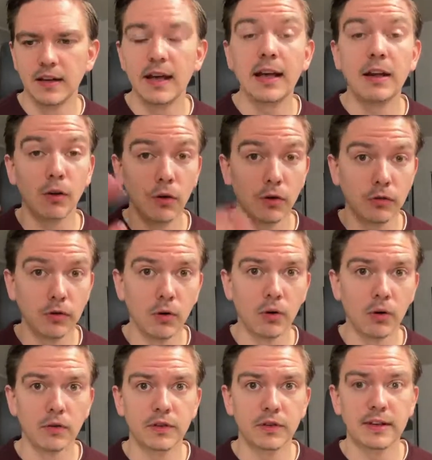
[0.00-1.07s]
and also all
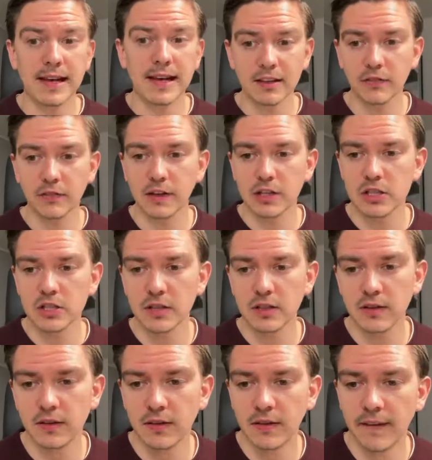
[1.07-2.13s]
of the text functions.